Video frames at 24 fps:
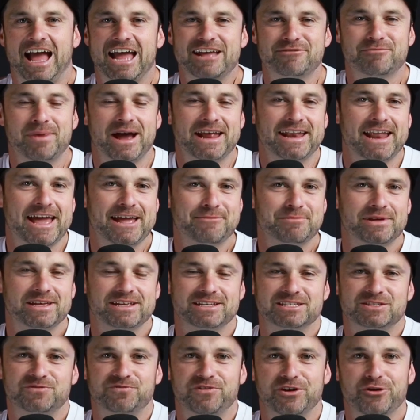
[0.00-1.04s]
Hey, my name
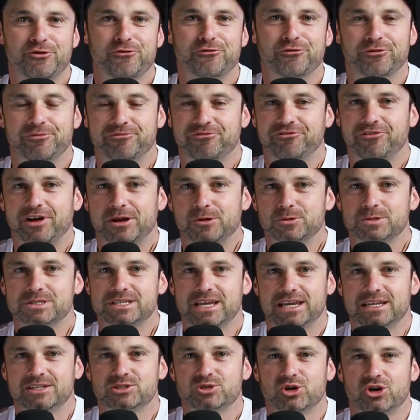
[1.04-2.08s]
is Phil from
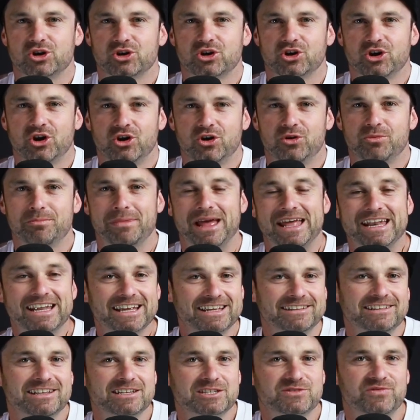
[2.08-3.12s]
funnelscene.com and
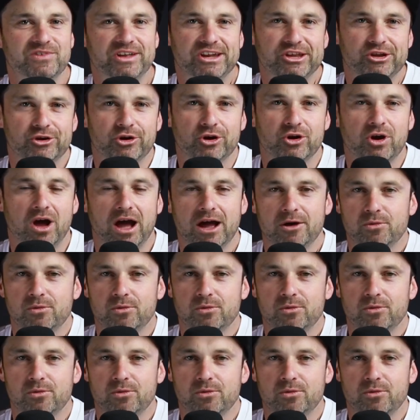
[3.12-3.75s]
in this video,